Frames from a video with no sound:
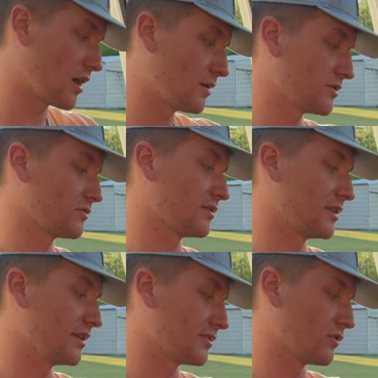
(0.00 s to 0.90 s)
options was
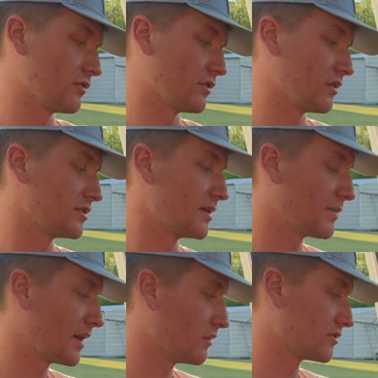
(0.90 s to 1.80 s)
this or the
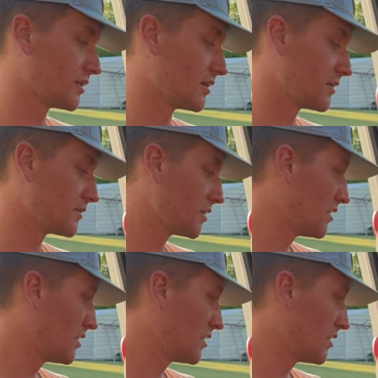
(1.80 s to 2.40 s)
Timpano slims.